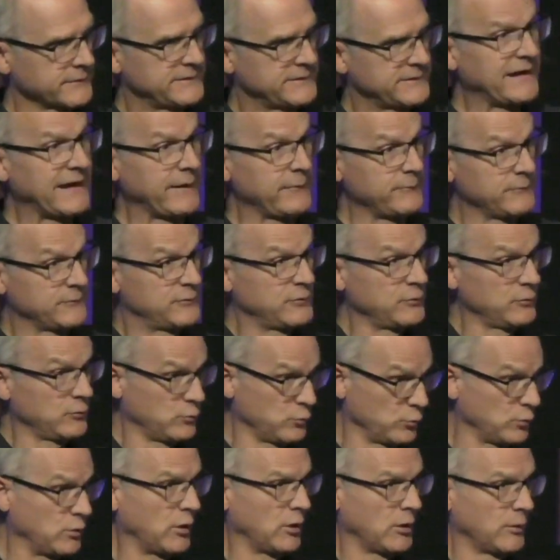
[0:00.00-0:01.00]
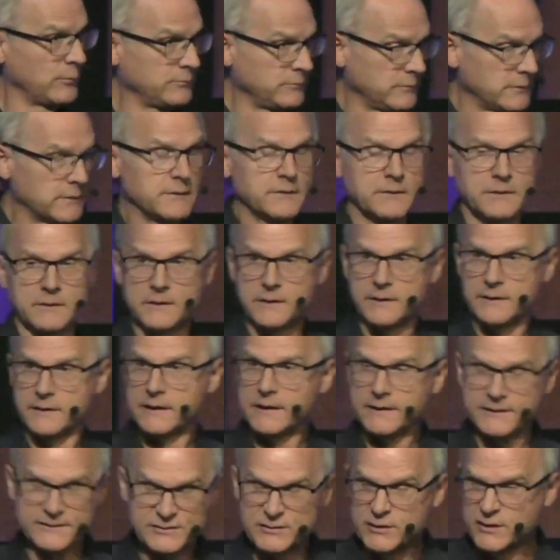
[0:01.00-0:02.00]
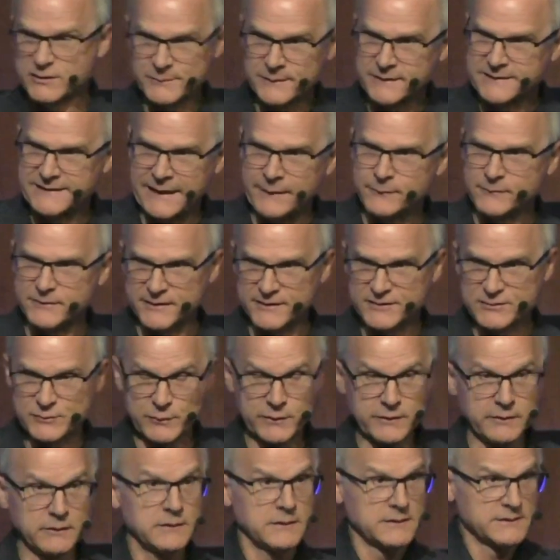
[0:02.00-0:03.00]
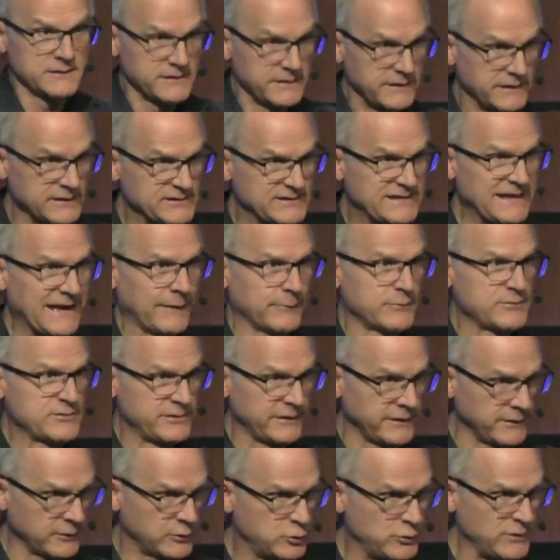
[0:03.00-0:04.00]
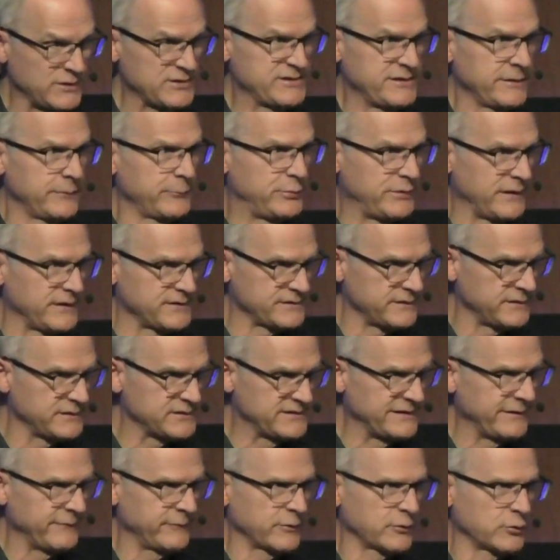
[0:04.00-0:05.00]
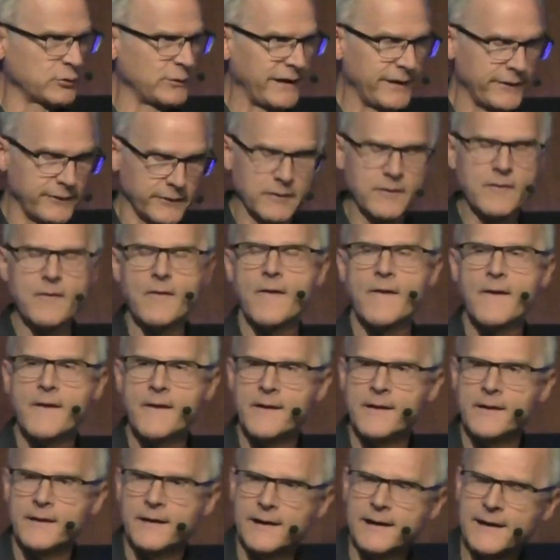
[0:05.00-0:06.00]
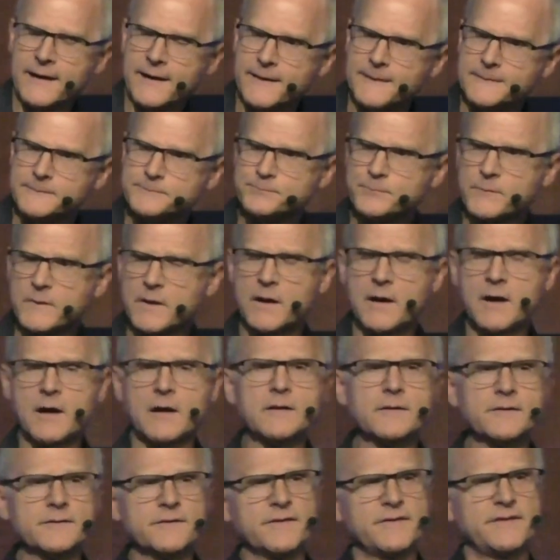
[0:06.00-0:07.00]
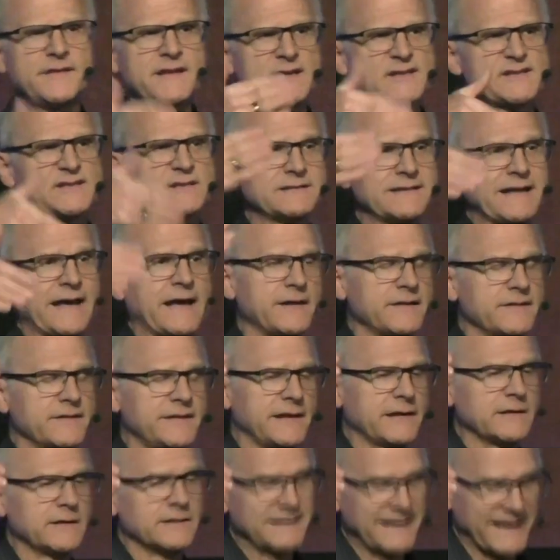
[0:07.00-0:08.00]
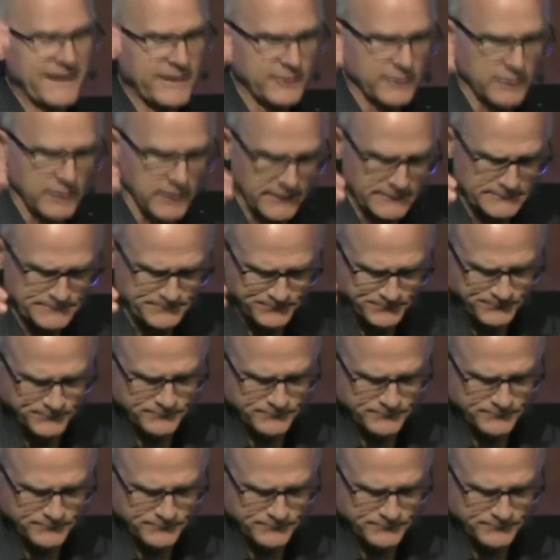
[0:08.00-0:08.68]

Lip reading: came to came to Israel, establishing Christian presence even greater. All this led then later on